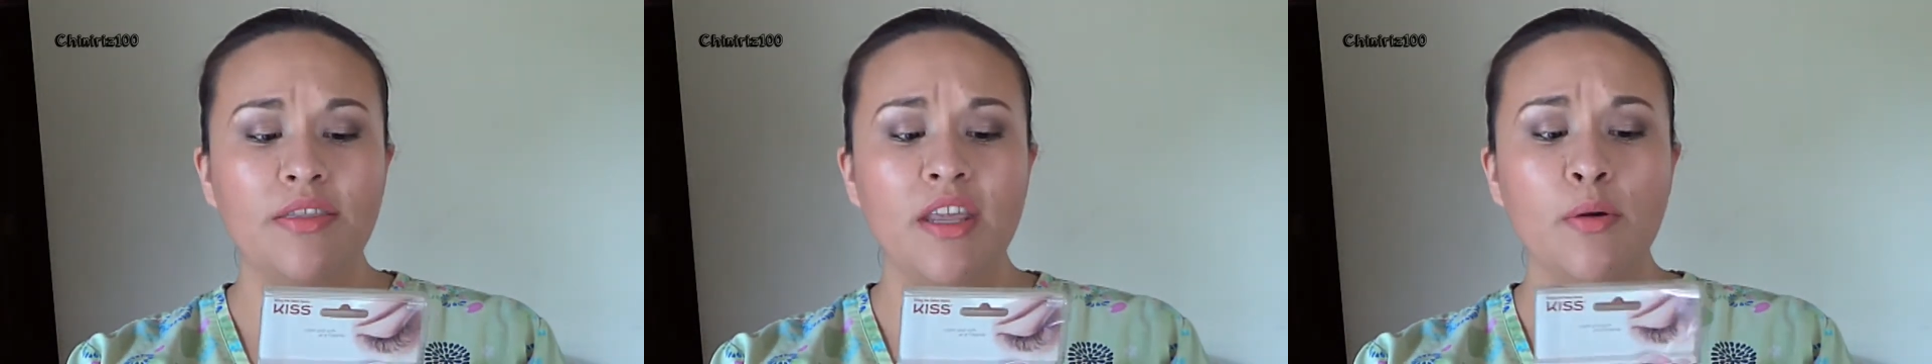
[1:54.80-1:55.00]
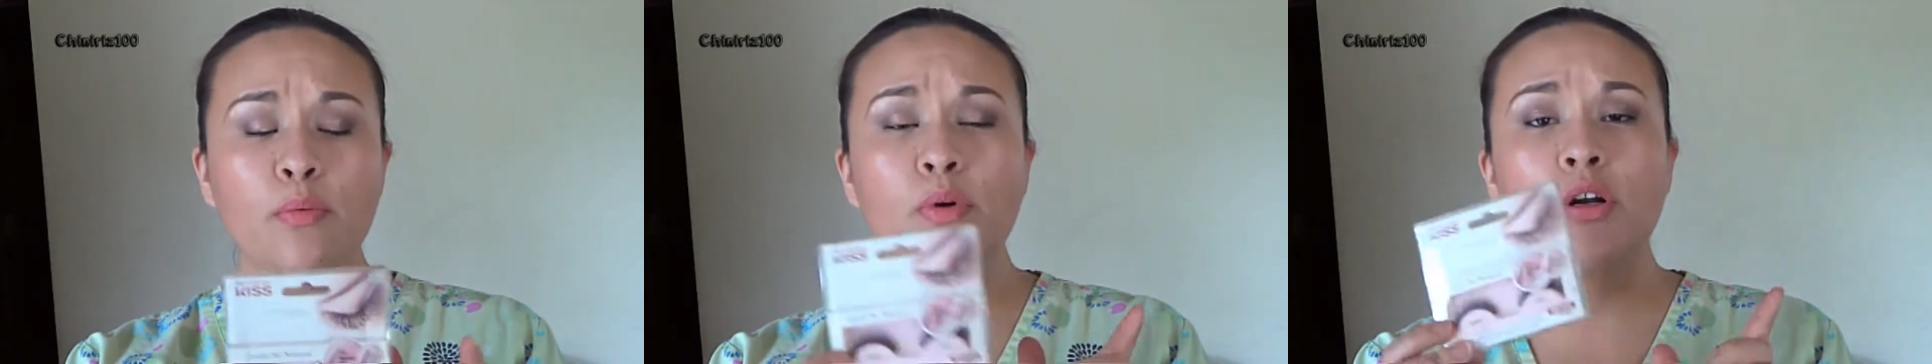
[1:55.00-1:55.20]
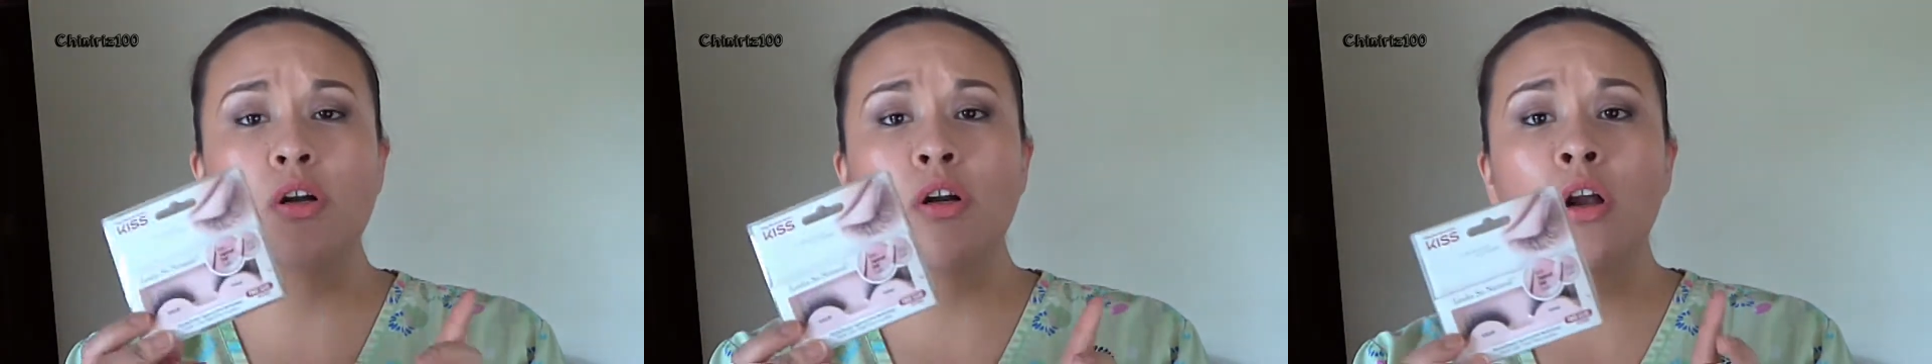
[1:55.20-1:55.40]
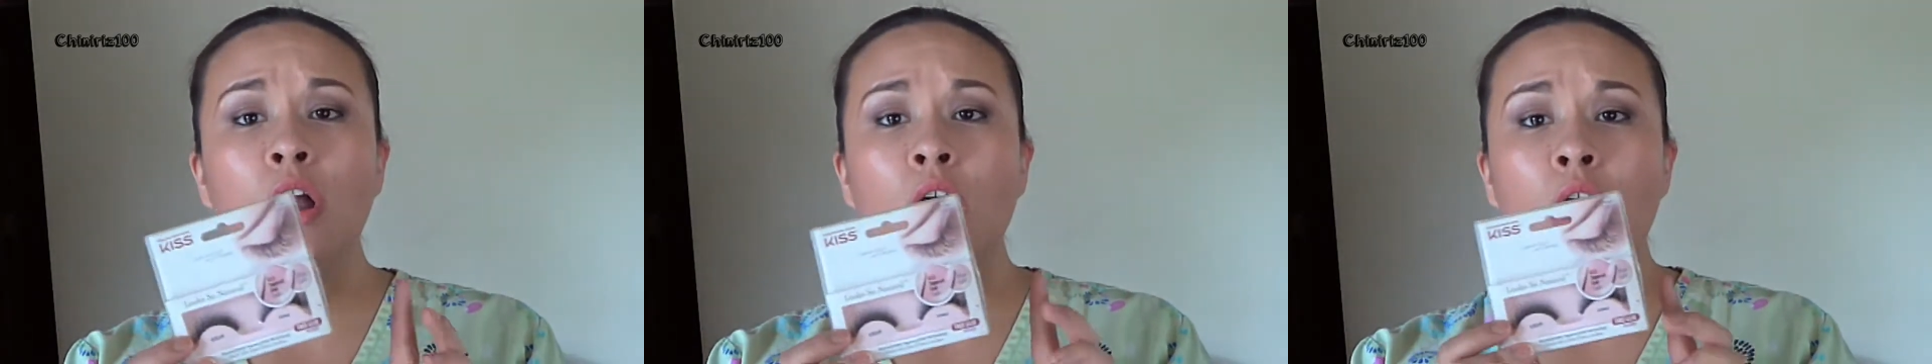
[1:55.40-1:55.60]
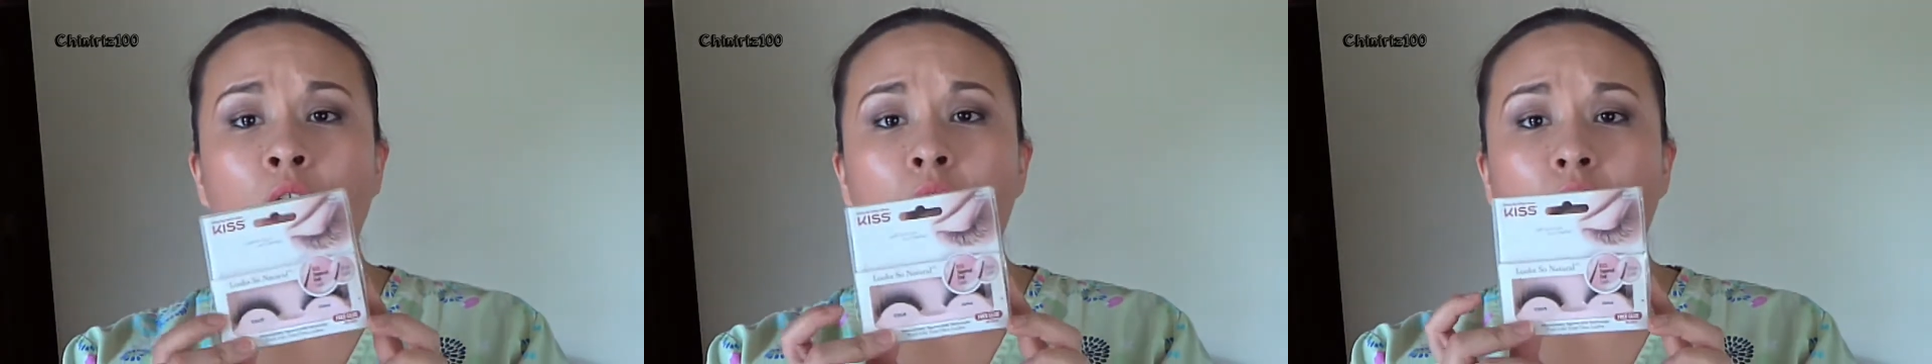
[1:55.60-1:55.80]
They were
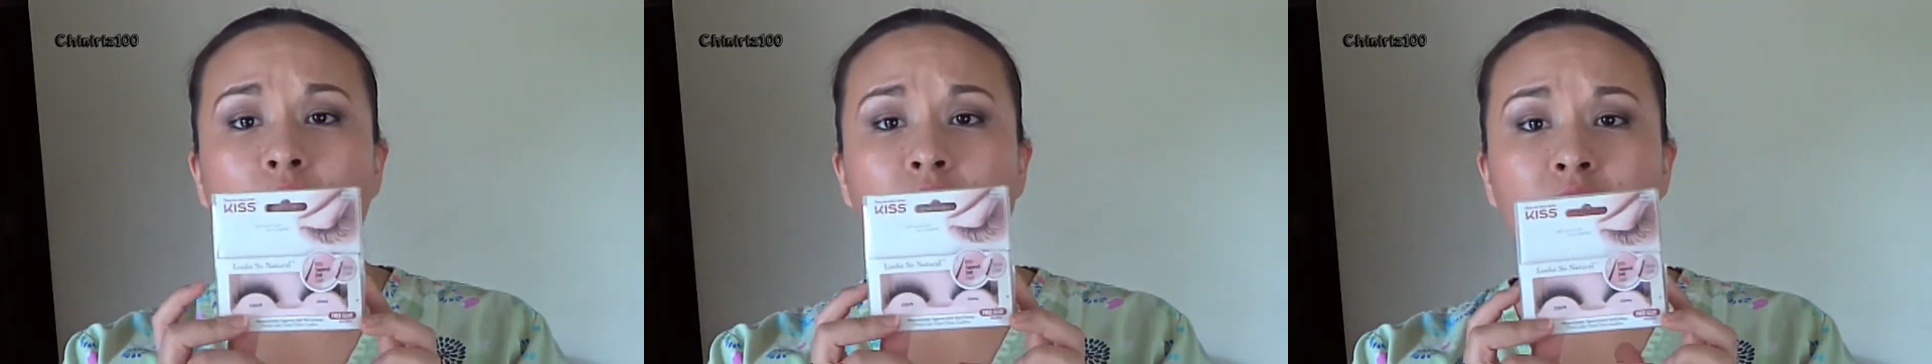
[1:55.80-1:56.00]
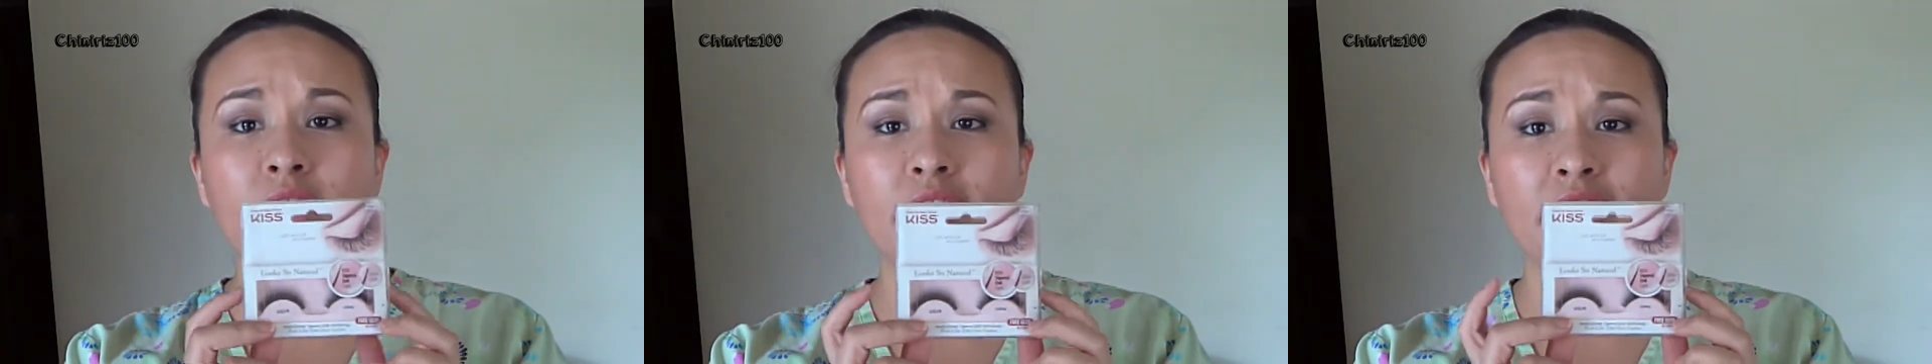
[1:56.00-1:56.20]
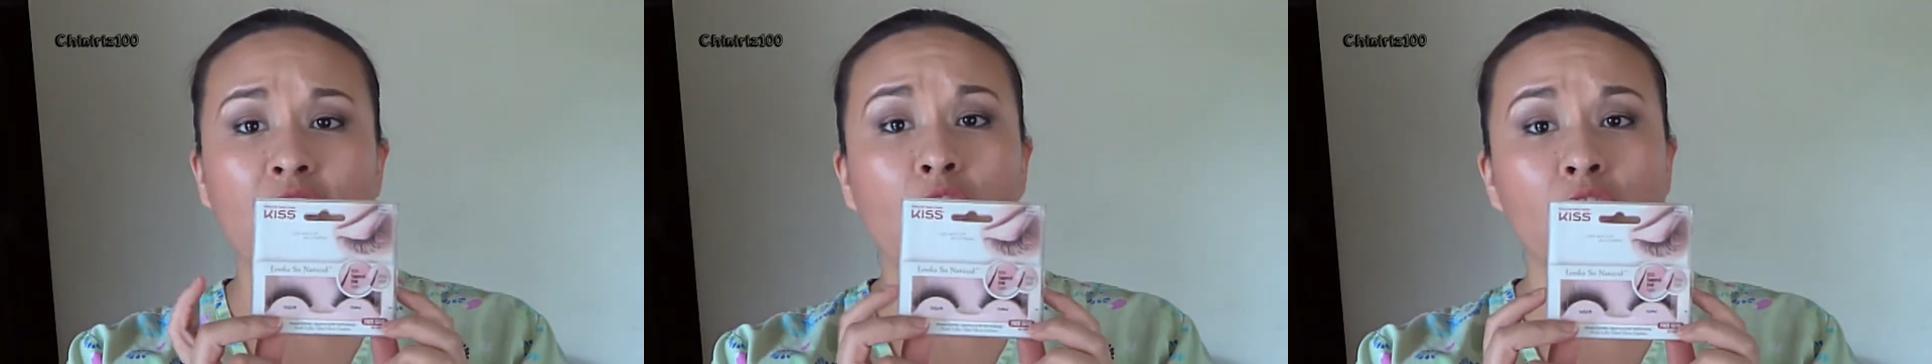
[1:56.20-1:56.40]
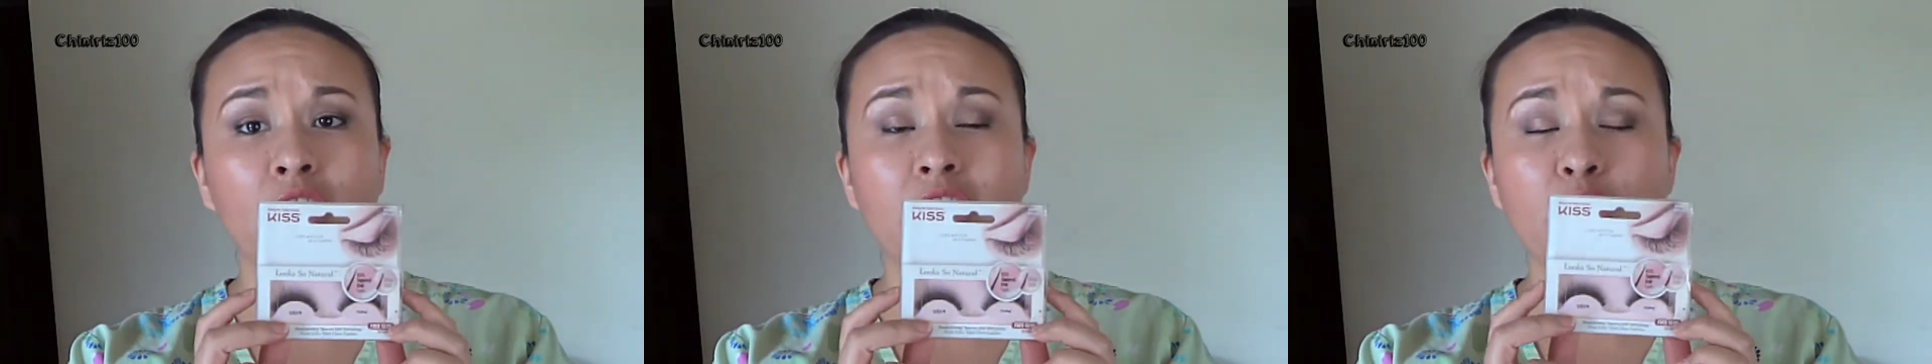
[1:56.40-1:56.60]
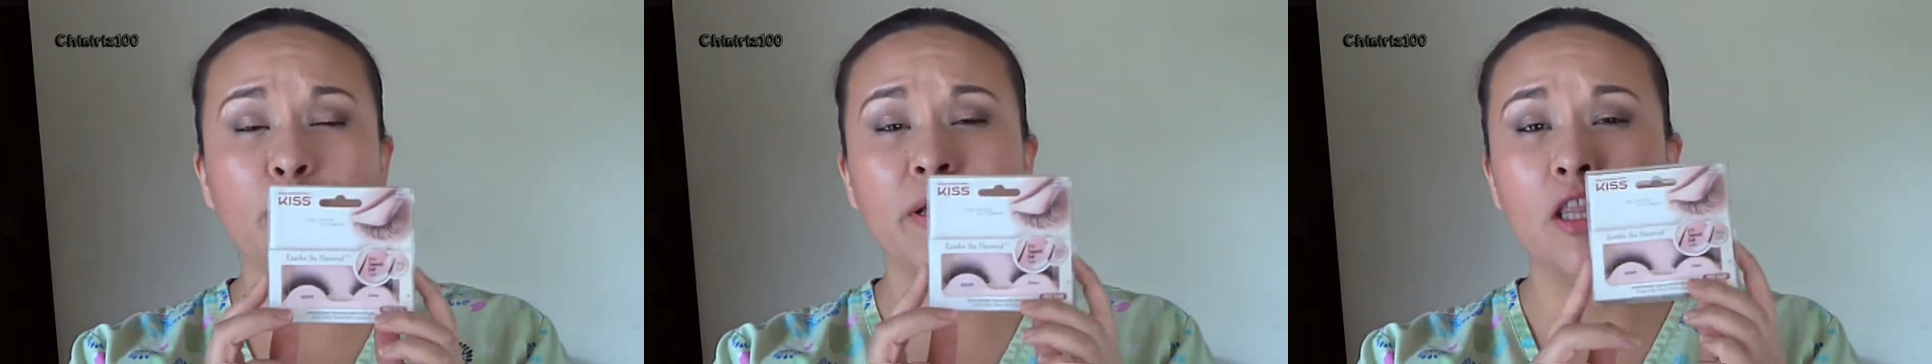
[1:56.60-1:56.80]
they are
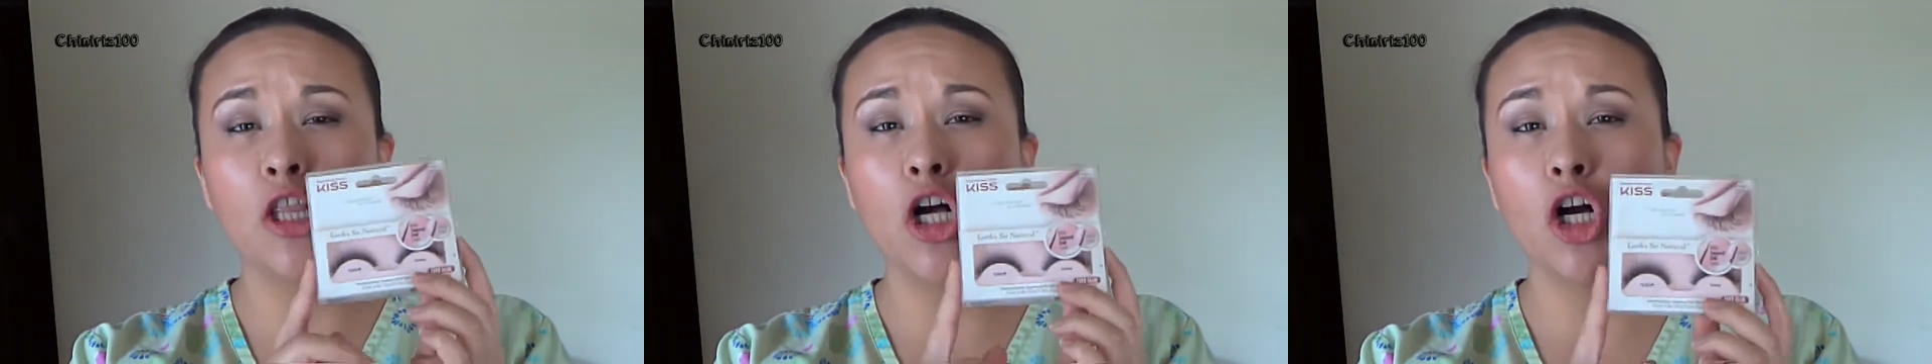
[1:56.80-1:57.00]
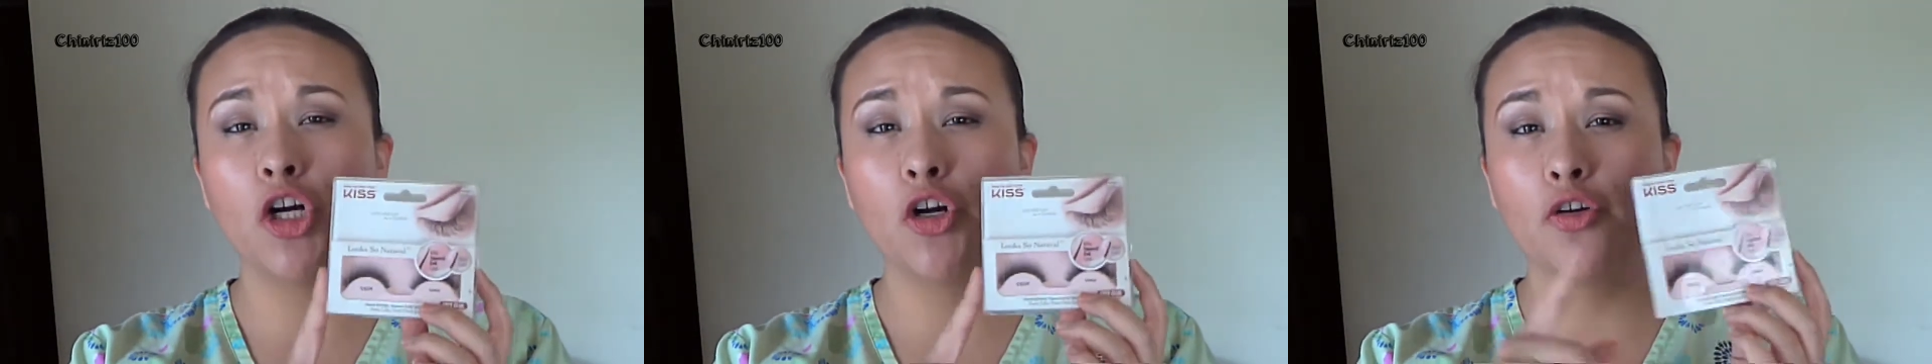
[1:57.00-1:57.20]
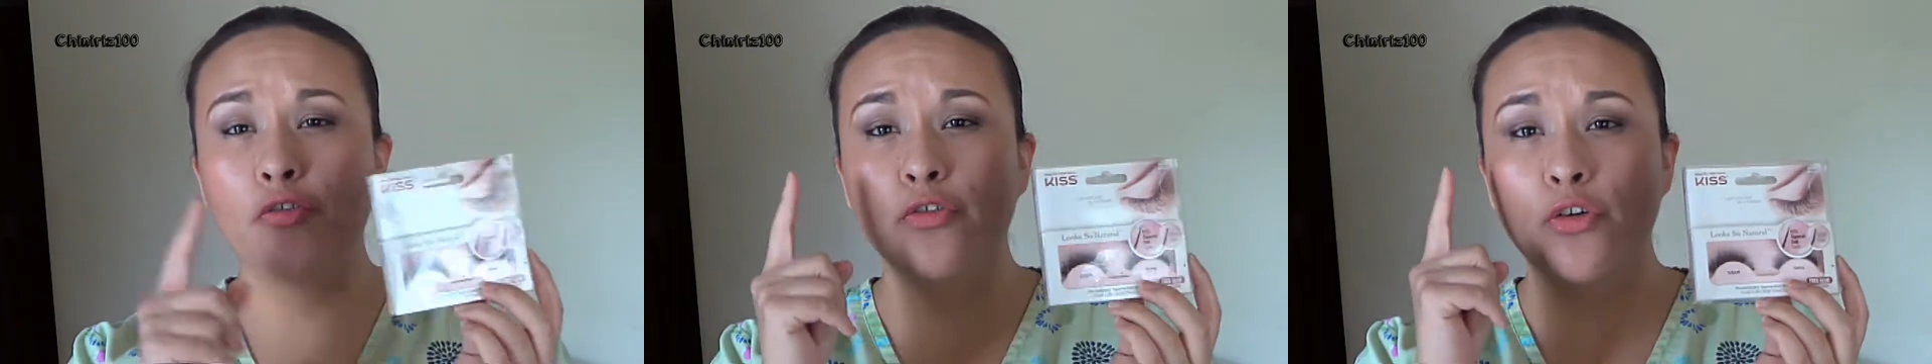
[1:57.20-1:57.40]
a little bit longer